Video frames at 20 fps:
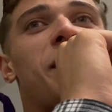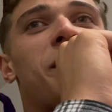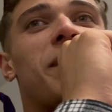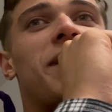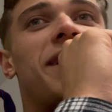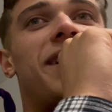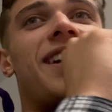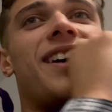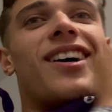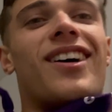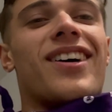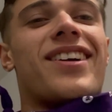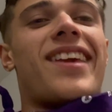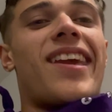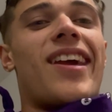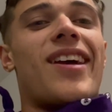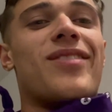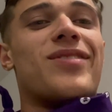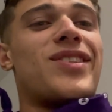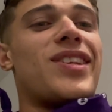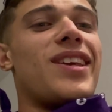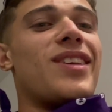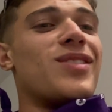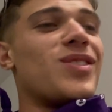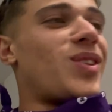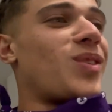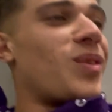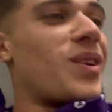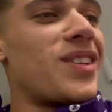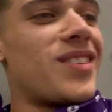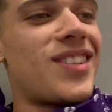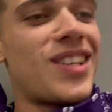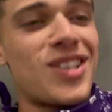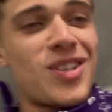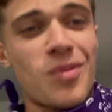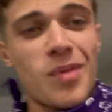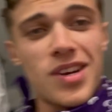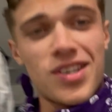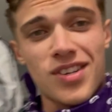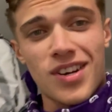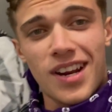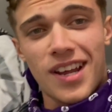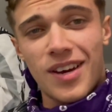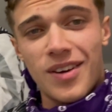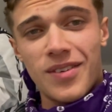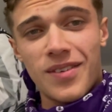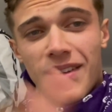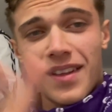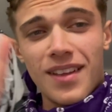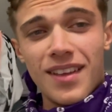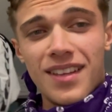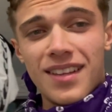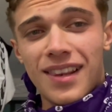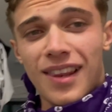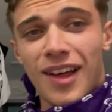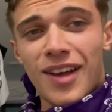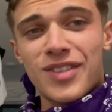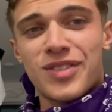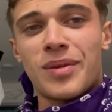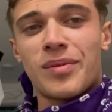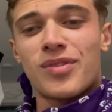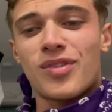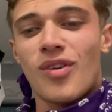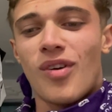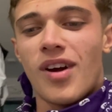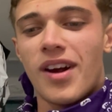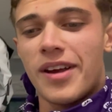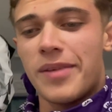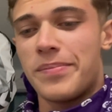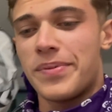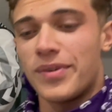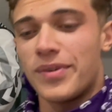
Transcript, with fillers: we're gonna eat our K F C and sort the situation out. Like, subscribe,